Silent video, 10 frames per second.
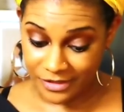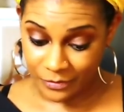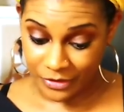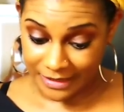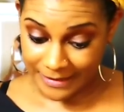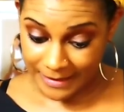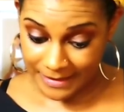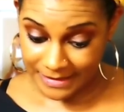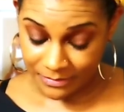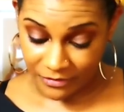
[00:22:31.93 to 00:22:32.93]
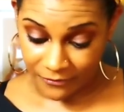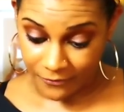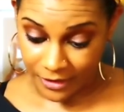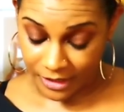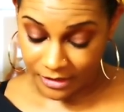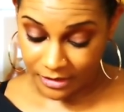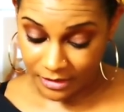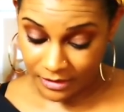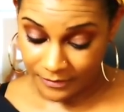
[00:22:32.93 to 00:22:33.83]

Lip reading: with this, my friend.